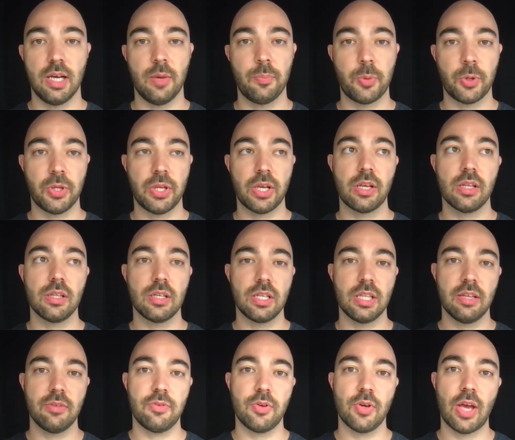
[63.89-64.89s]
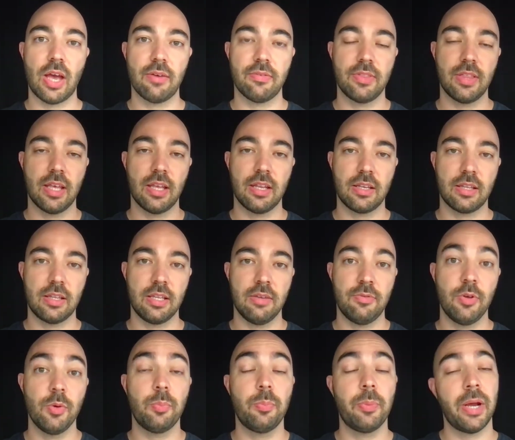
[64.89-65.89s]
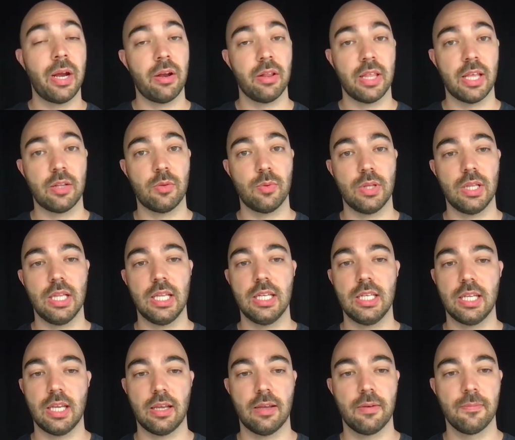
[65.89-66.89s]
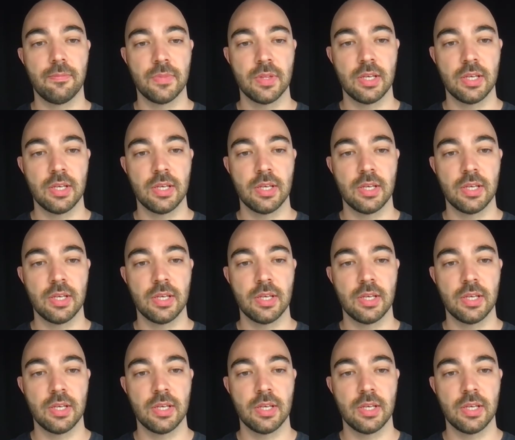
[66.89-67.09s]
particularly if you pair that with linting.